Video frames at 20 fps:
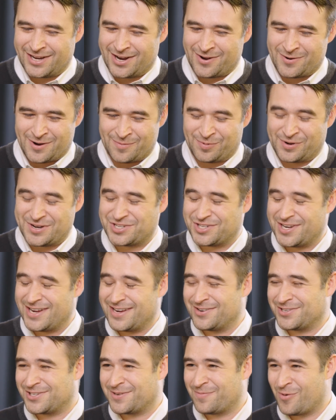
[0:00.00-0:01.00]
know,
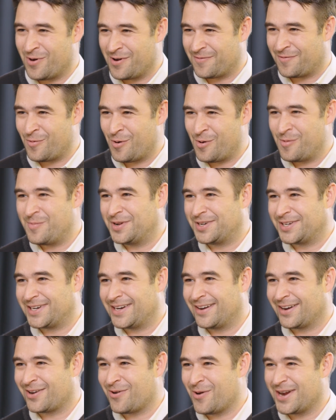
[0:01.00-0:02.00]
appreciate your support for what we're building
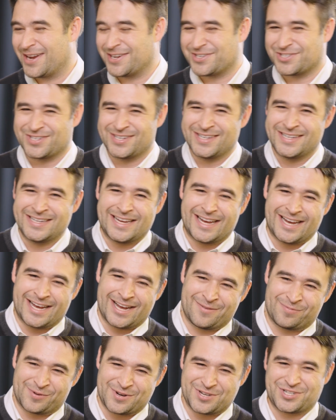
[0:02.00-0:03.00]
here at Coinage.
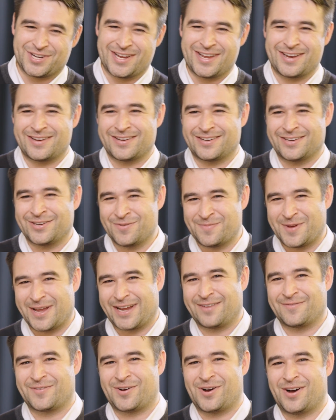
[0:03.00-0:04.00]
Appreciate you
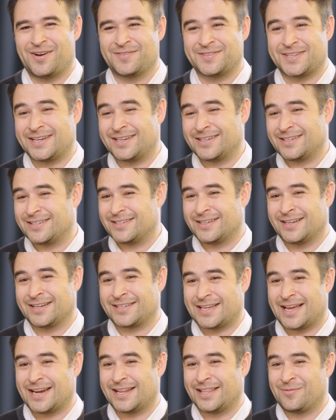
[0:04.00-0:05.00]
being involved and
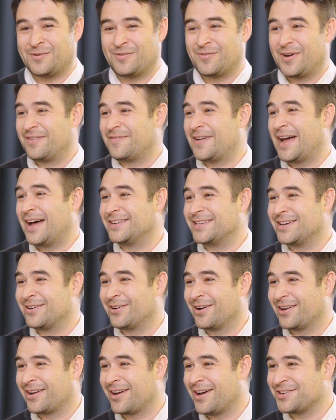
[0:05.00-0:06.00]
excited that we run a
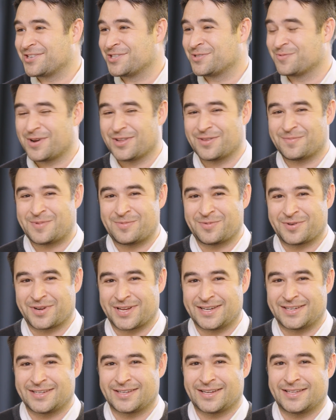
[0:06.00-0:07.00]
validator on Akash as well that people
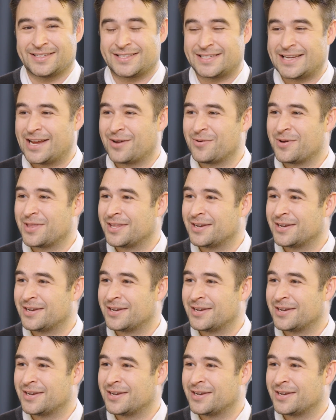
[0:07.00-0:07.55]
can stake with.